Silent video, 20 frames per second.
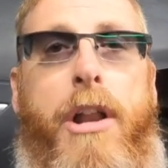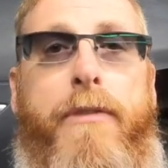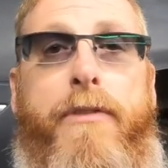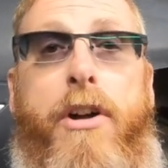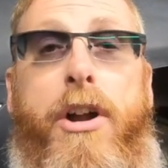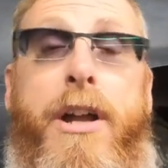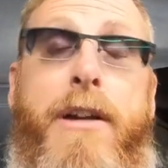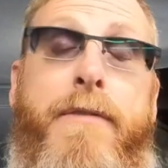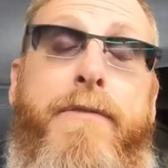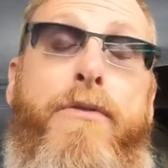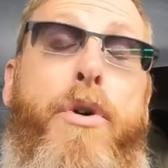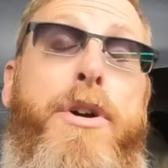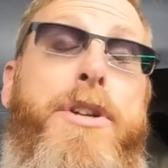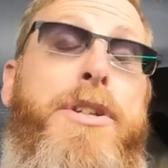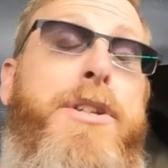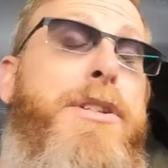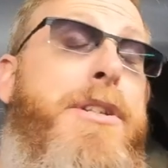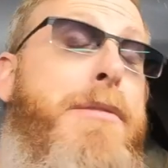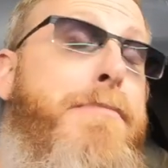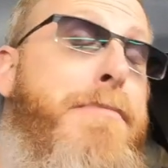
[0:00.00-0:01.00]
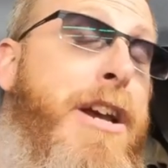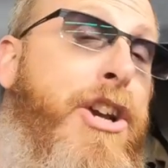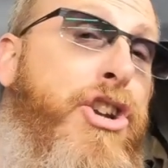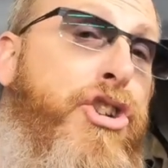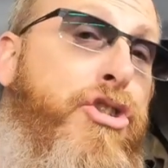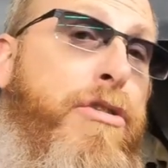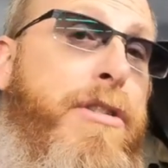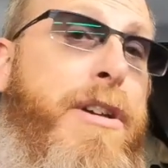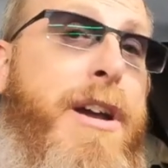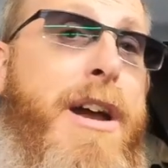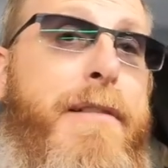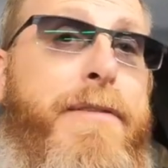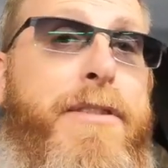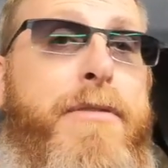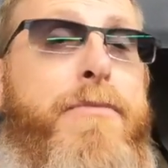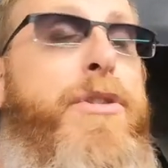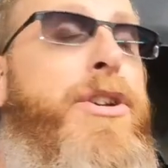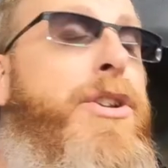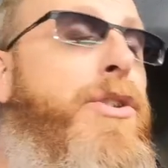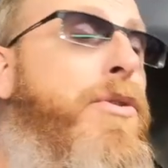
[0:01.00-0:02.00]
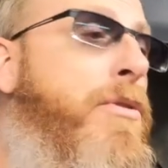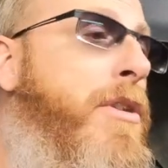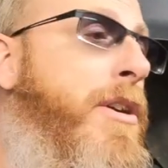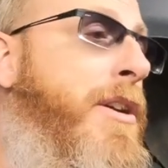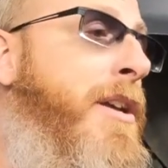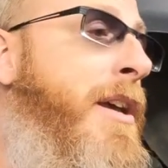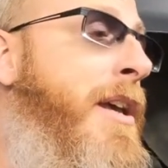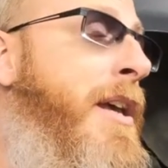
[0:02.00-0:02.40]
of our invoices to make sure you have them retorqued.